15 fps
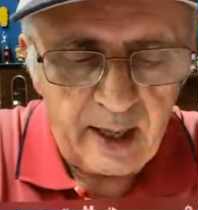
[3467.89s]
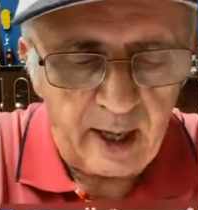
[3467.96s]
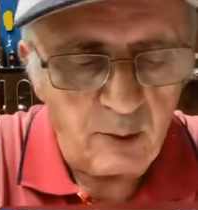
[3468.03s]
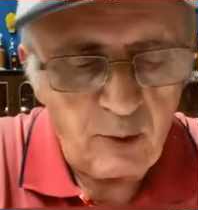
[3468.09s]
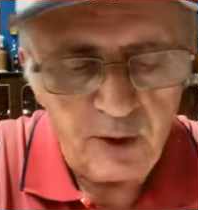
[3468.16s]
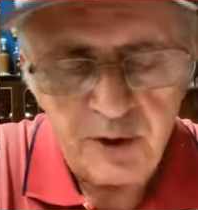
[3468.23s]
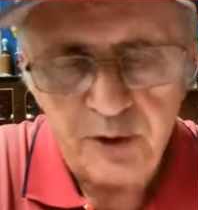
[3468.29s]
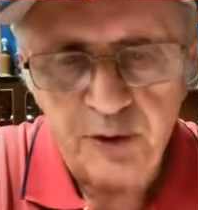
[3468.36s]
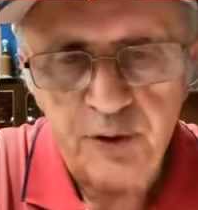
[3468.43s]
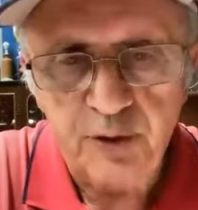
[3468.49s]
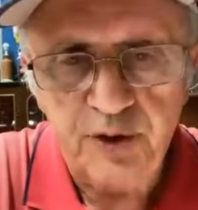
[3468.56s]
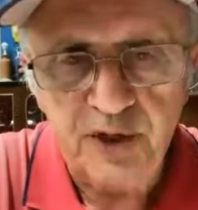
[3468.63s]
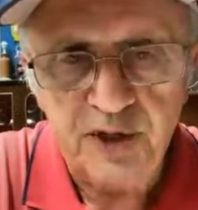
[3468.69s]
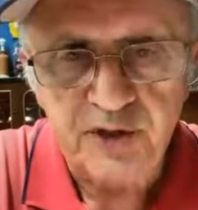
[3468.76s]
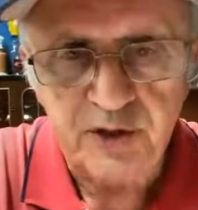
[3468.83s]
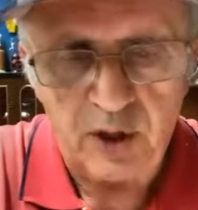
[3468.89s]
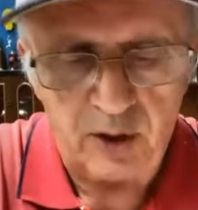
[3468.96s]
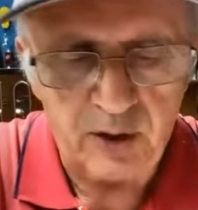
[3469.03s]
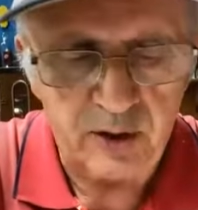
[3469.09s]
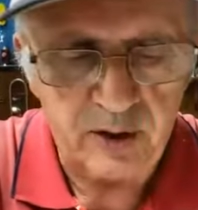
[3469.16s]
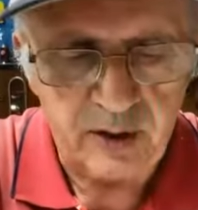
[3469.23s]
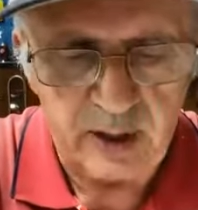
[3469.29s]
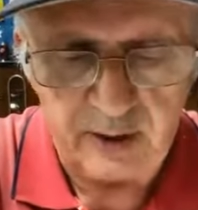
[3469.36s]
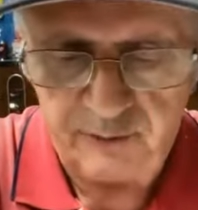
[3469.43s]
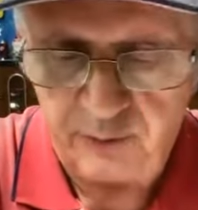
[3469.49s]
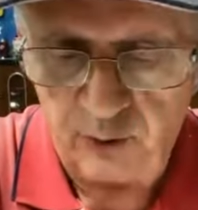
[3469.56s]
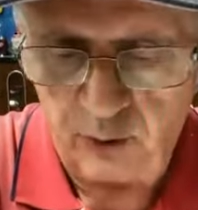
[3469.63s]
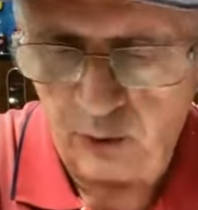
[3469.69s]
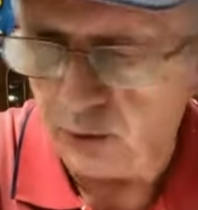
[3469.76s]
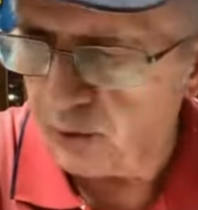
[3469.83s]
I wanted to do this song uh,
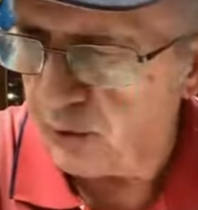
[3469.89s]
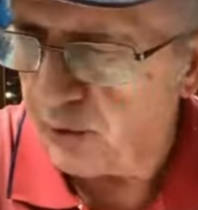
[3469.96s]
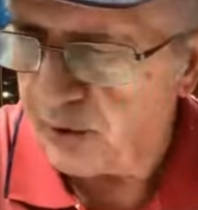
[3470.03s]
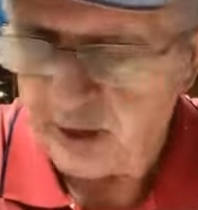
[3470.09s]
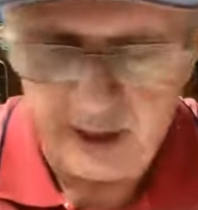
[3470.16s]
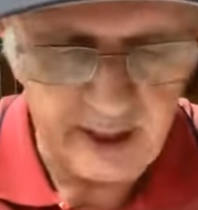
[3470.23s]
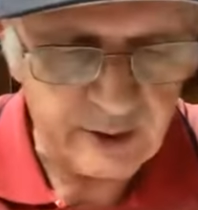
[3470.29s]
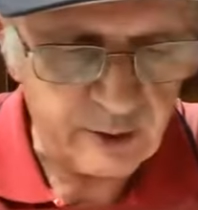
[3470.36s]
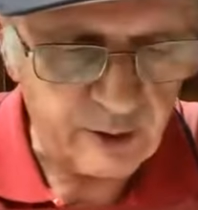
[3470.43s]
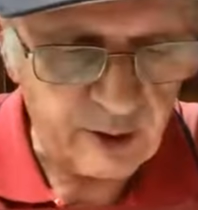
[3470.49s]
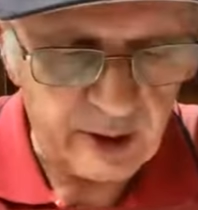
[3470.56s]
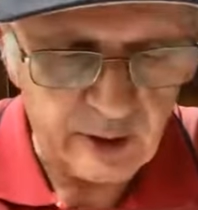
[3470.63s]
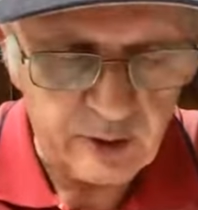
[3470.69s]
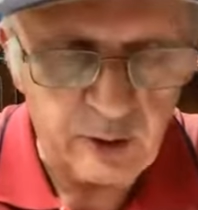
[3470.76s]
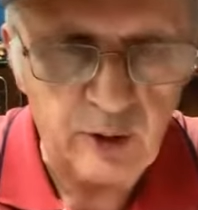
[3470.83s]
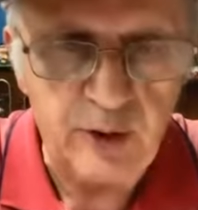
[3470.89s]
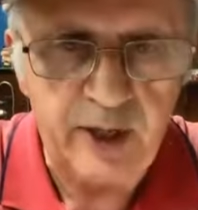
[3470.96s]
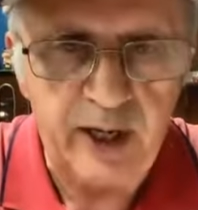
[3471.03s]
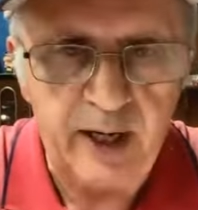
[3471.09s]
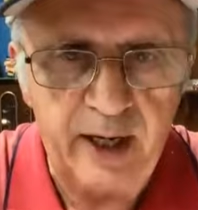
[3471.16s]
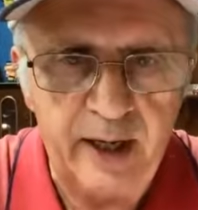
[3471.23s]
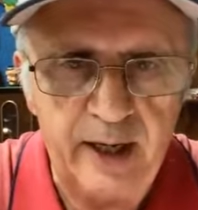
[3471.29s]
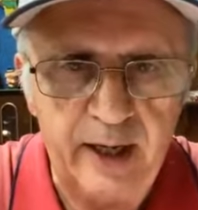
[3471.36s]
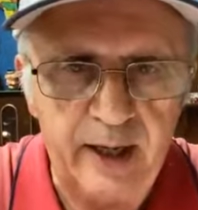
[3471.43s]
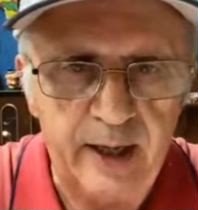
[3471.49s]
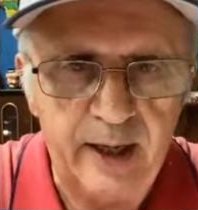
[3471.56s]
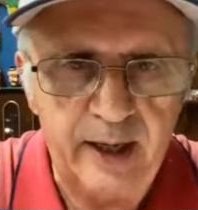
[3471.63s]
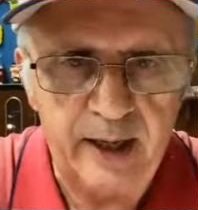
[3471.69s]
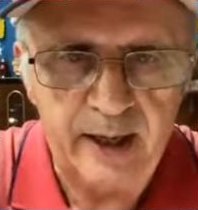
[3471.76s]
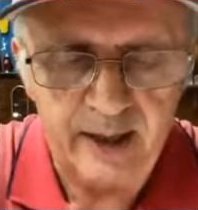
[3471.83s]
for Renato Carosone
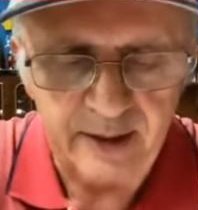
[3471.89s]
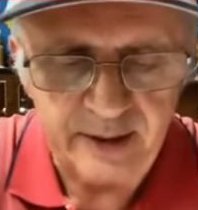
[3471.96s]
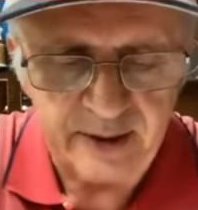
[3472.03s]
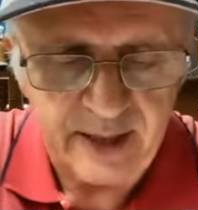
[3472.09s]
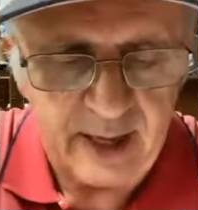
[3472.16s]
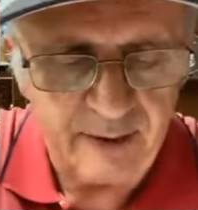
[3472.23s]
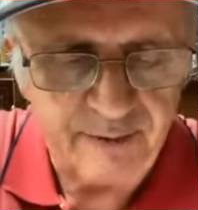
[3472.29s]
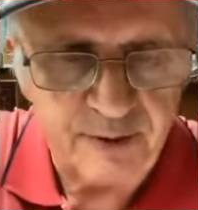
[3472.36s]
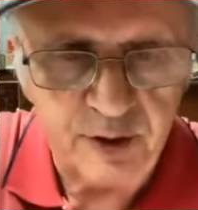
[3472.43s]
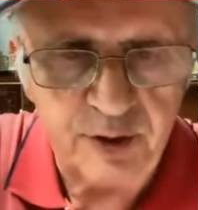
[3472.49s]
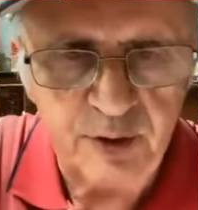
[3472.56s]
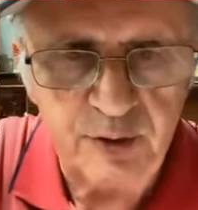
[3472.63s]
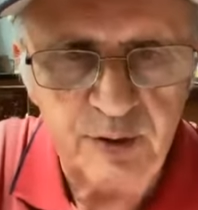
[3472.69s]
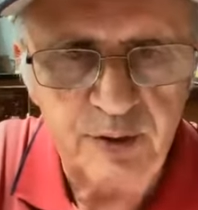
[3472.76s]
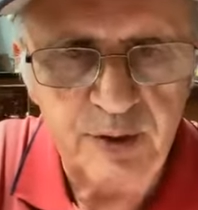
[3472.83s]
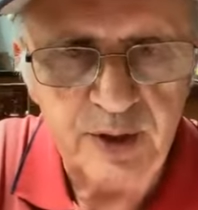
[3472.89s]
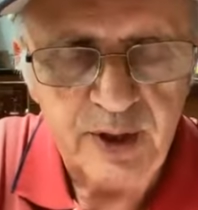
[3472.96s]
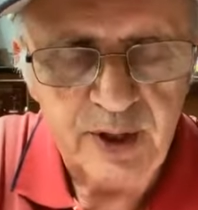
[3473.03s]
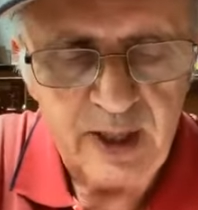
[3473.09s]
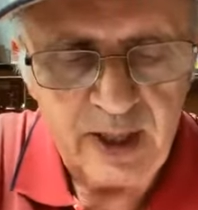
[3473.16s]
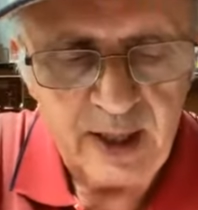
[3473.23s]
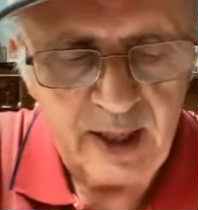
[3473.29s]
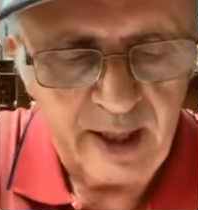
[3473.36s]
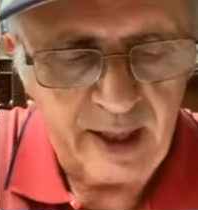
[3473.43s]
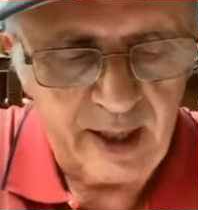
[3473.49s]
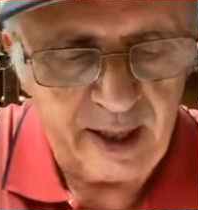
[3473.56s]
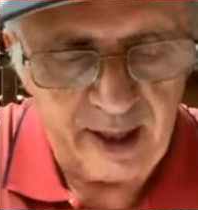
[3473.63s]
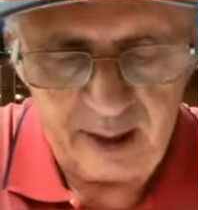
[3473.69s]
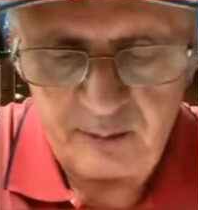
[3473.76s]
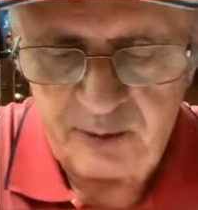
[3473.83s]
uh, this afternoon
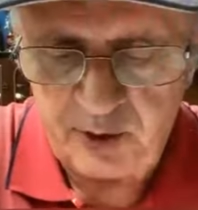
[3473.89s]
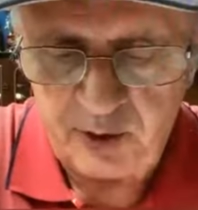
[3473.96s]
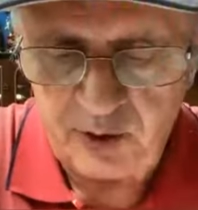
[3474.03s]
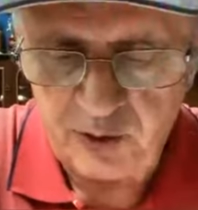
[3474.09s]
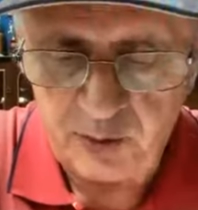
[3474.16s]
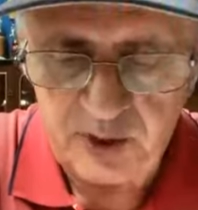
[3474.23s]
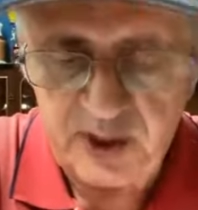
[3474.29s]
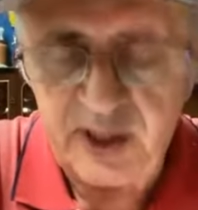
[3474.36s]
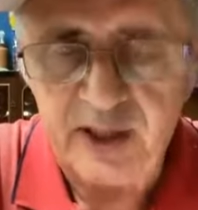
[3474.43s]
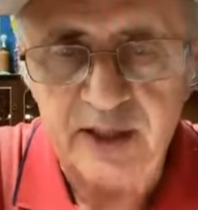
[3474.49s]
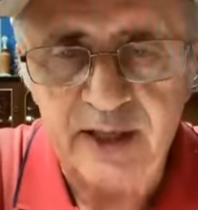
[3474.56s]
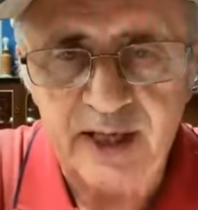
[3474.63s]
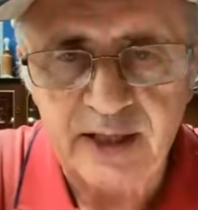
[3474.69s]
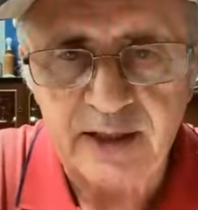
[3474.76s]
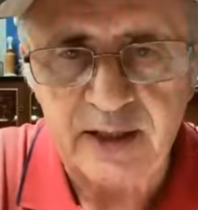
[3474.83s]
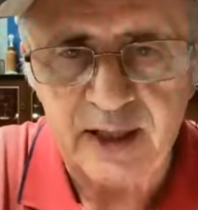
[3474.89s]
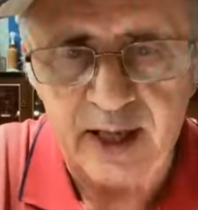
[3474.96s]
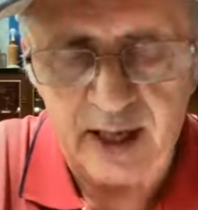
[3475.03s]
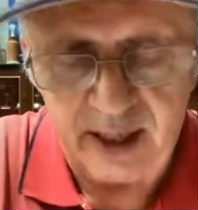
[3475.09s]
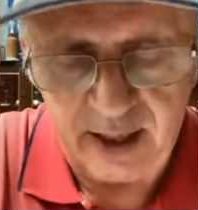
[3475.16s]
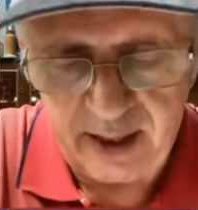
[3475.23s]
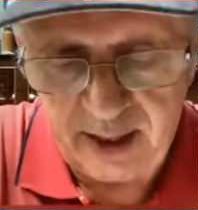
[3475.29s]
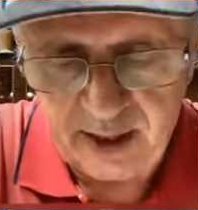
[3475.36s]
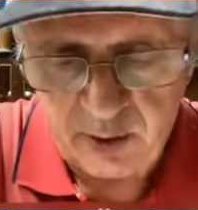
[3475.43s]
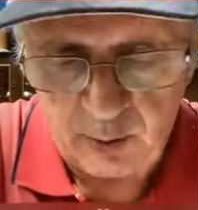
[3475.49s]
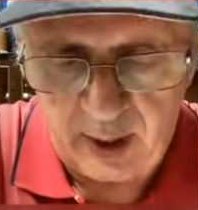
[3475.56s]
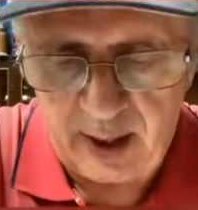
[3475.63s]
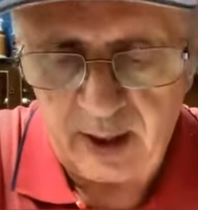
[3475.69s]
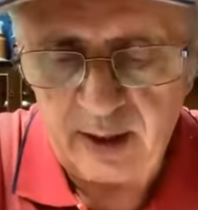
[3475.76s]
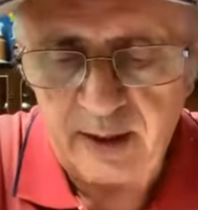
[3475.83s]
uh, because we did it yesterday as
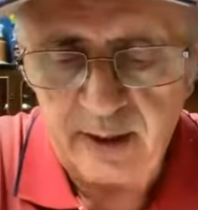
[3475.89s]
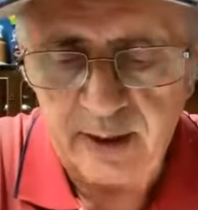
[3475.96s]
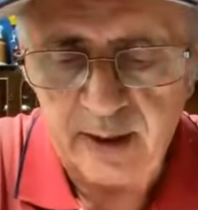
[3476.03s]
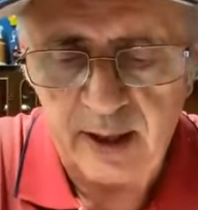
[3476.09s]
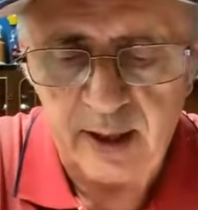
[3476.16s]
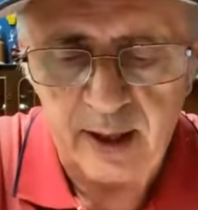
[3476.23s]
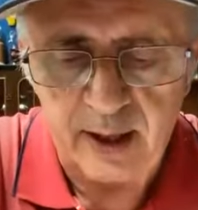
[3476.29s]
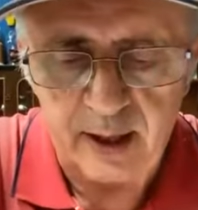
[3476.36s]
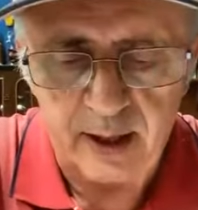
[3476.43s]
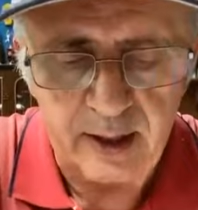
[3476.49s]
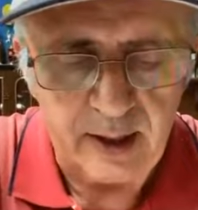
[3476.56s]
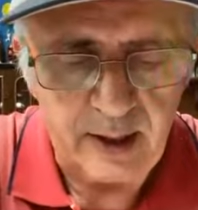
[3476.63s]
well uh,